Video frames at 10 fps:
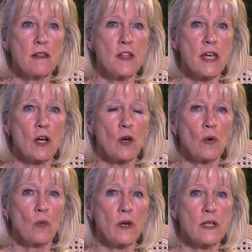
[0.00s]

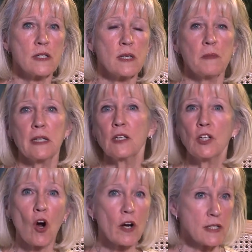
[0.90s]
there was a big
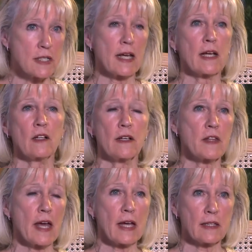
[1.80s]
yard sale at
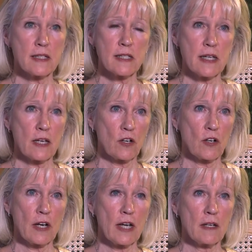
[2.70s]
the Atlas
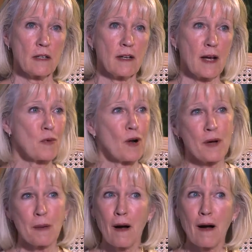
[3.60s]
Center, and I brought
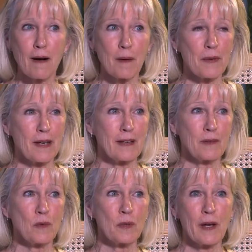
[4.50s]
my mom,
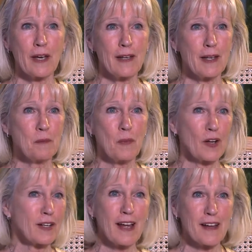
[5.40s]
and we went and
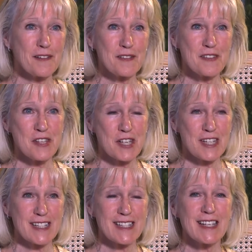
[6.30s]
bought a lot of
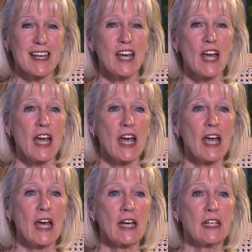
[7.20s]
things,
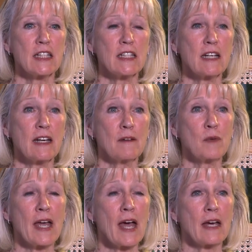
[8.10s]
and
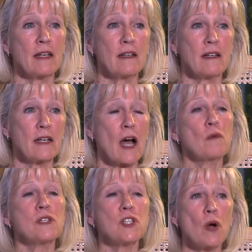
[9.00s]
I
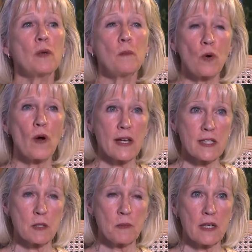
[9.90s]
was so
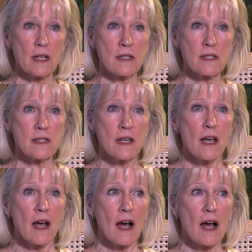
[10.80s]
impressed because
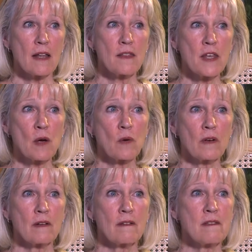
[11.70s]

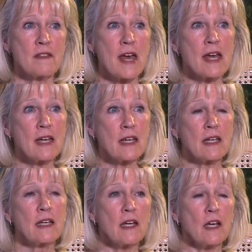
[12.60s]

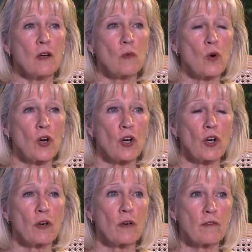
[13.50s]
they
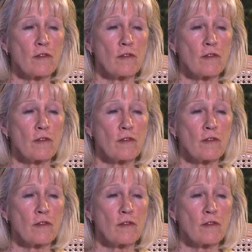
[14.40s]
were